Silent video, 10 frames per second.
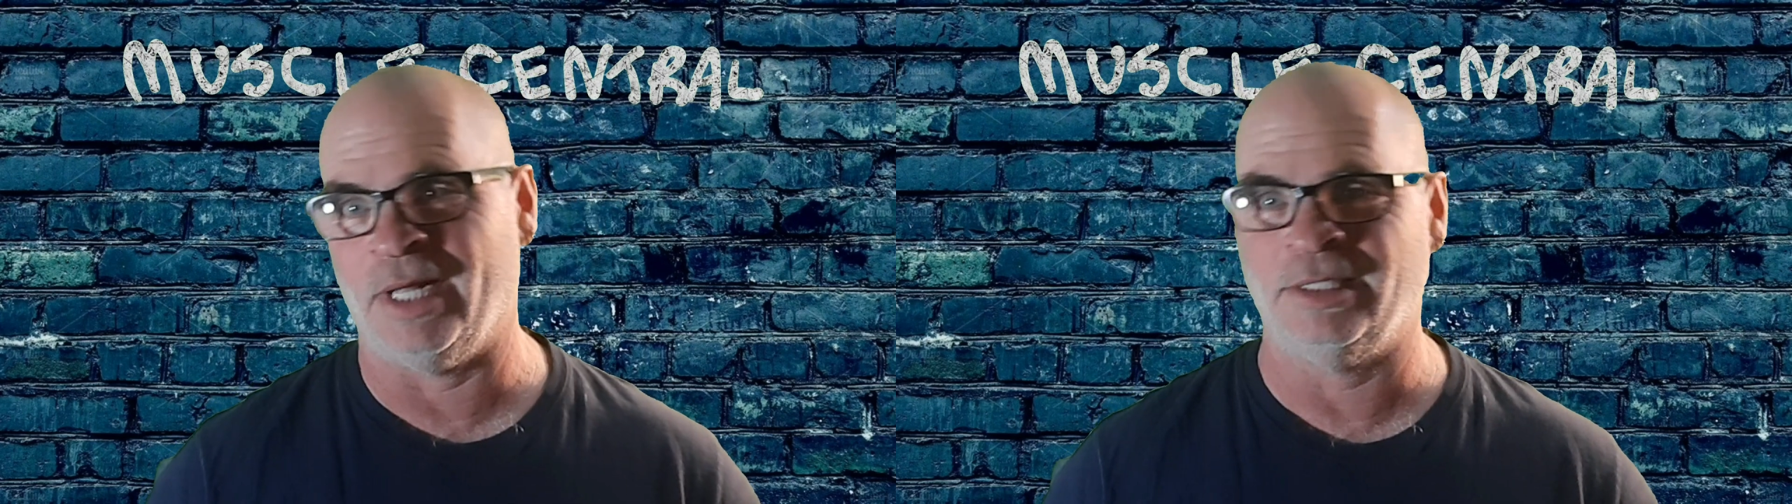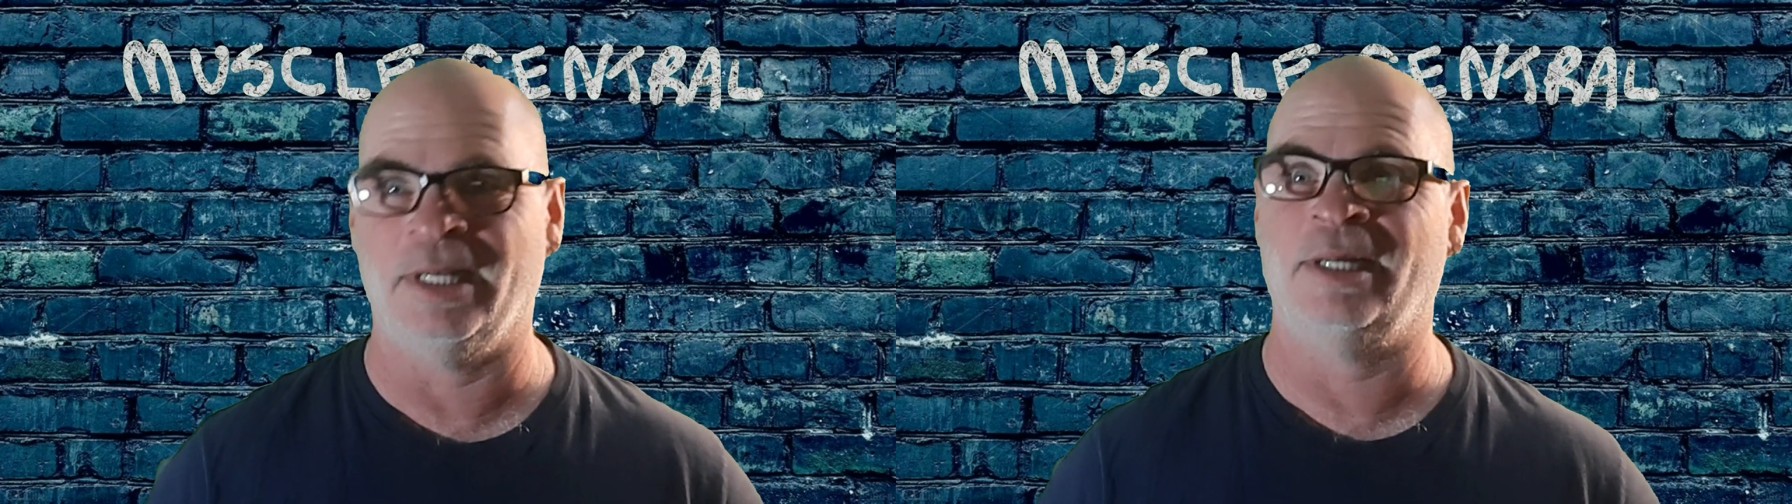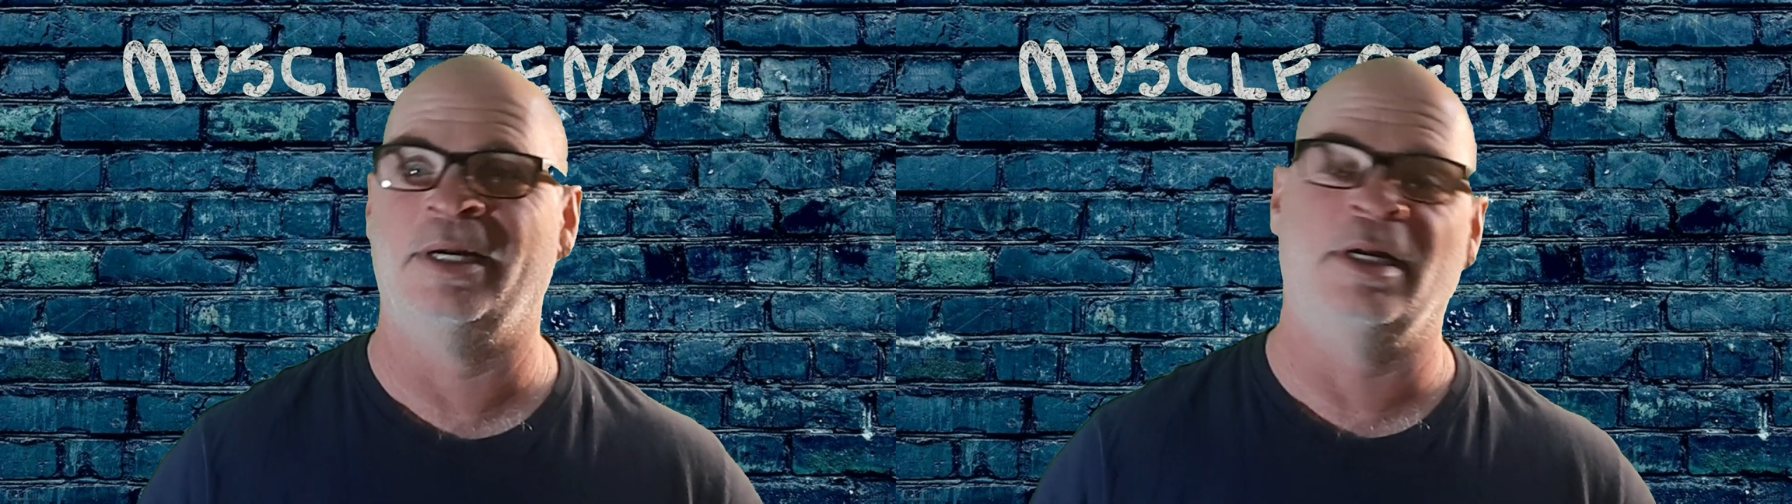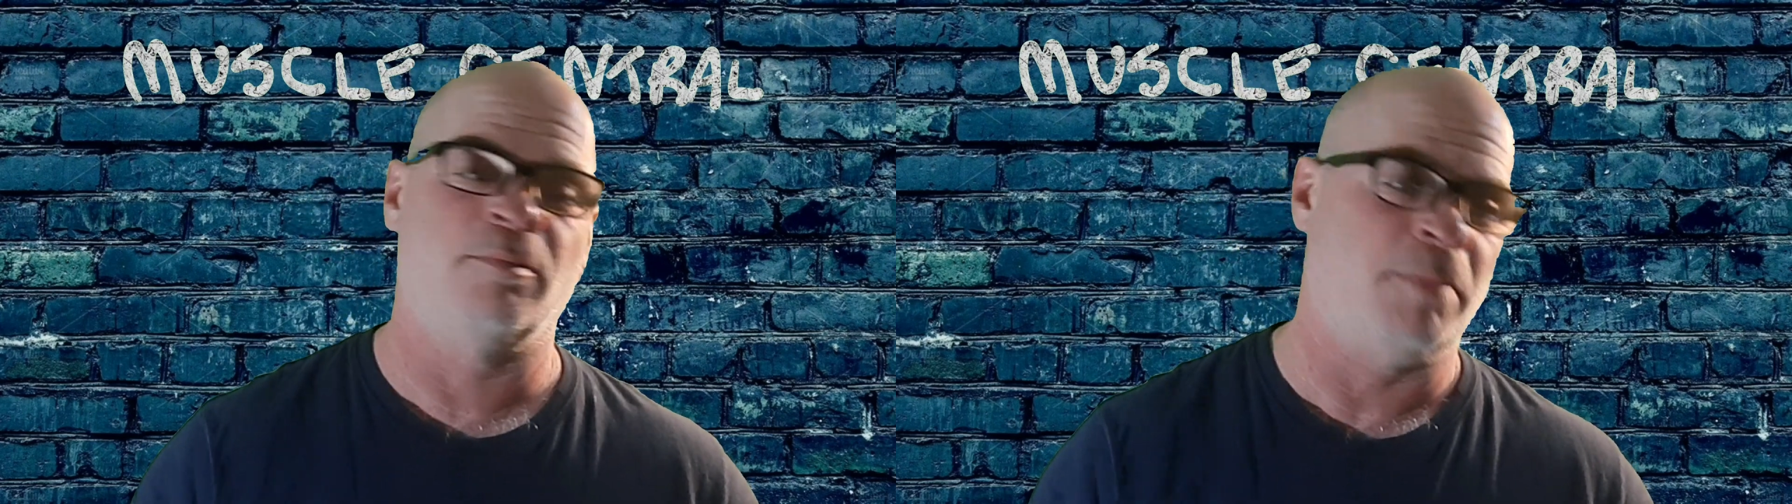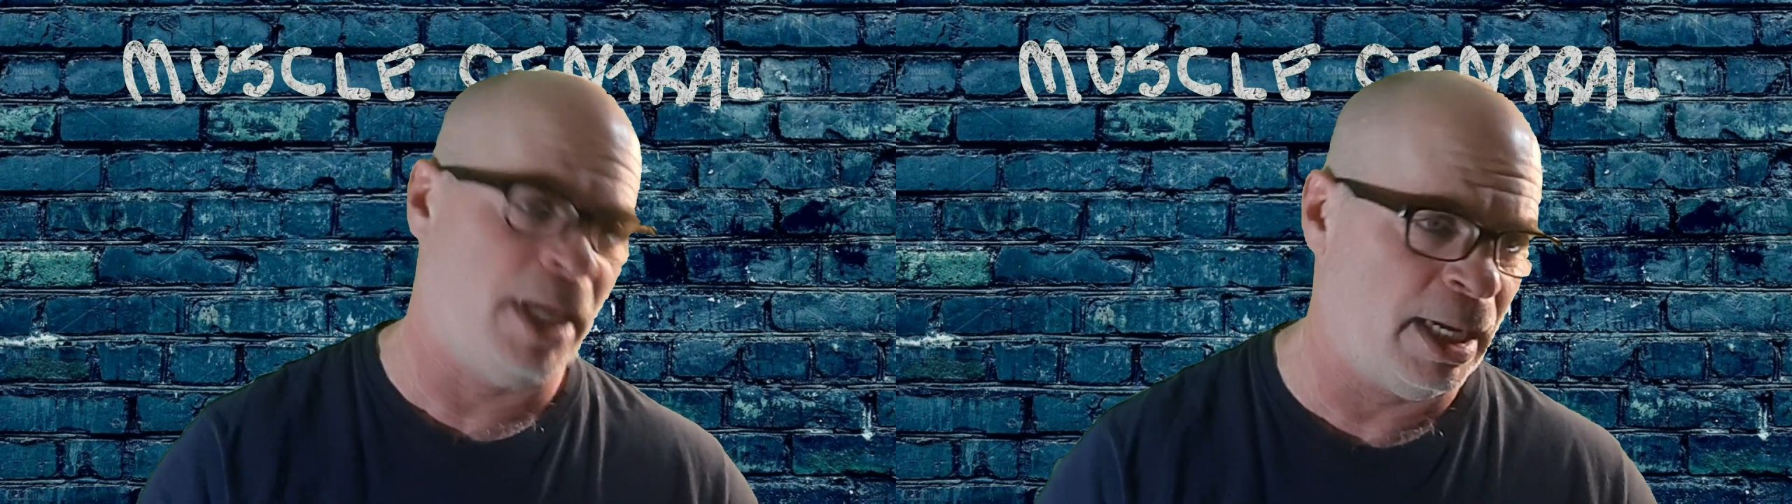did in the
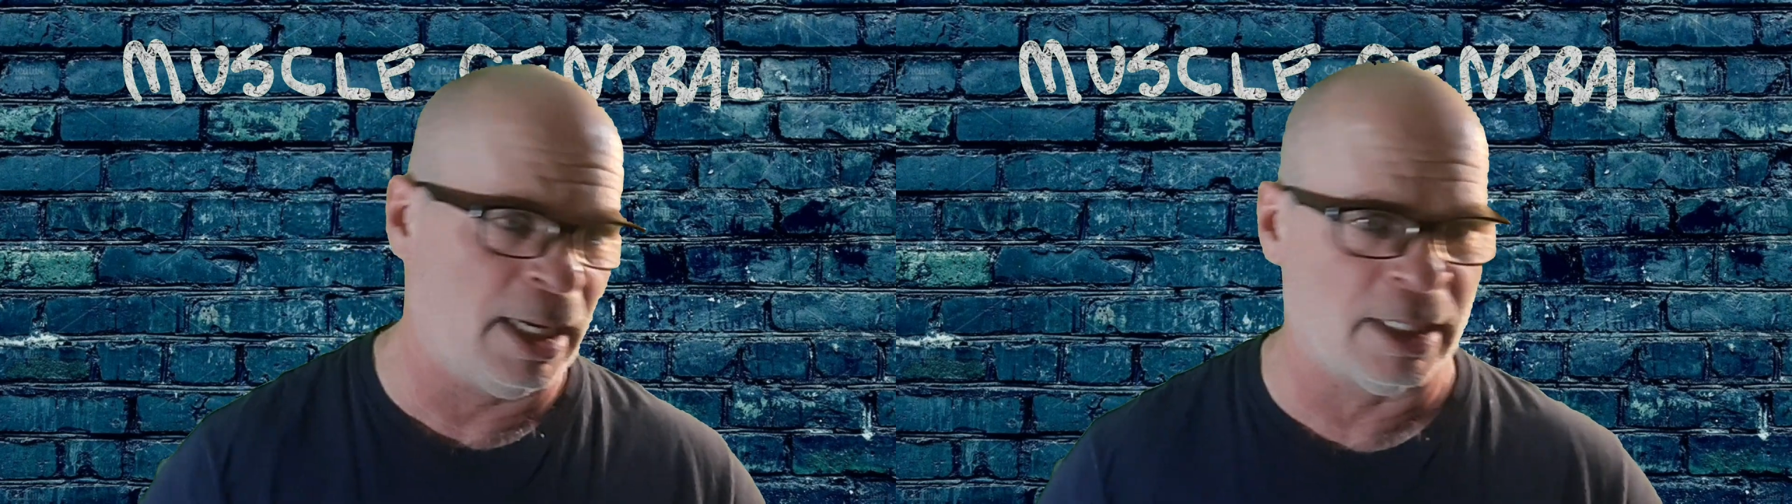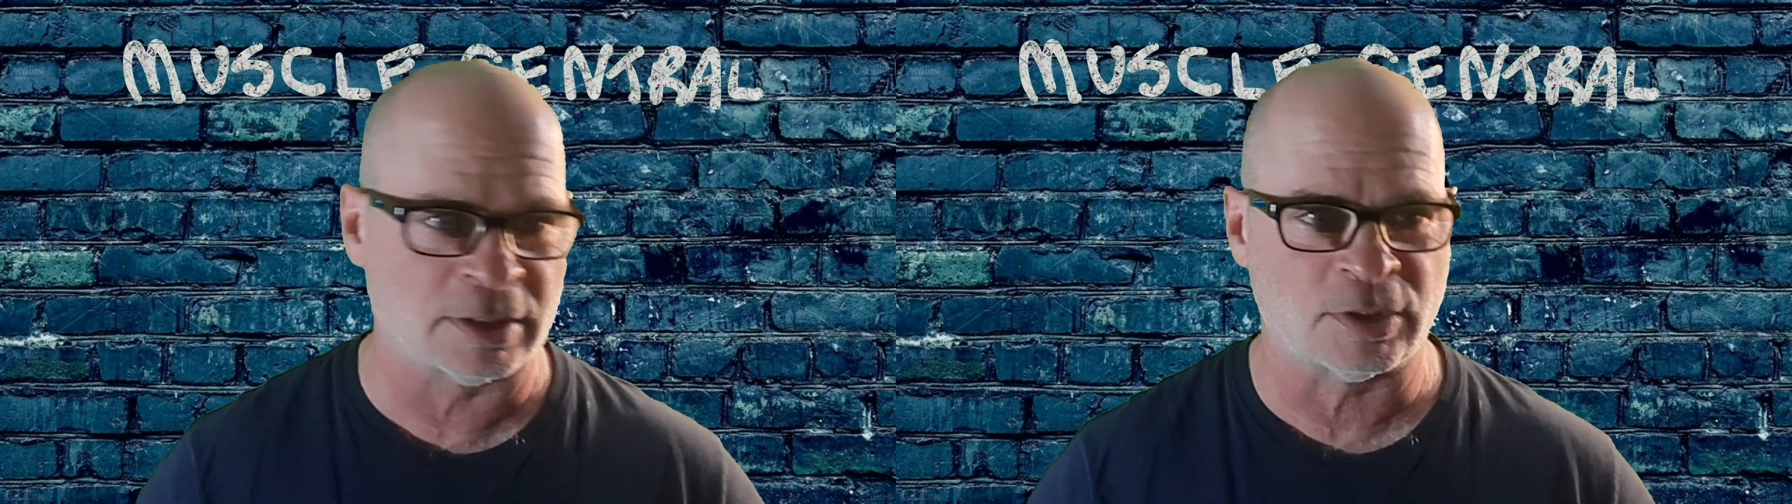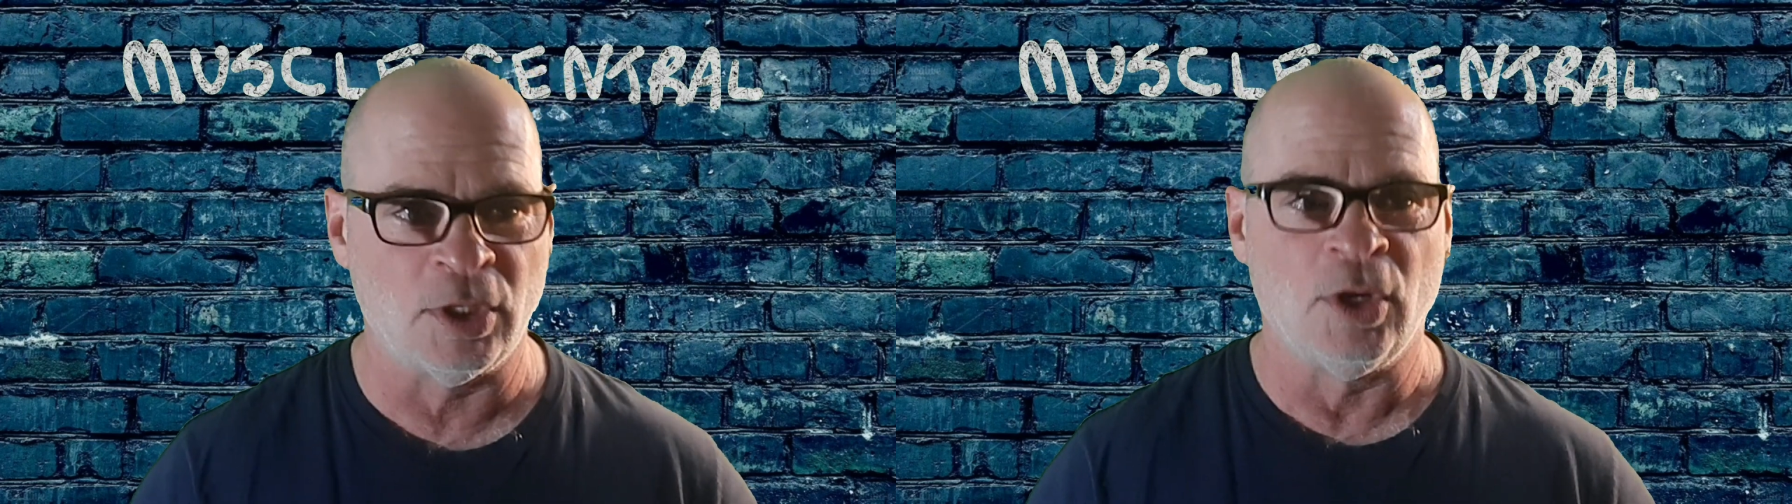past,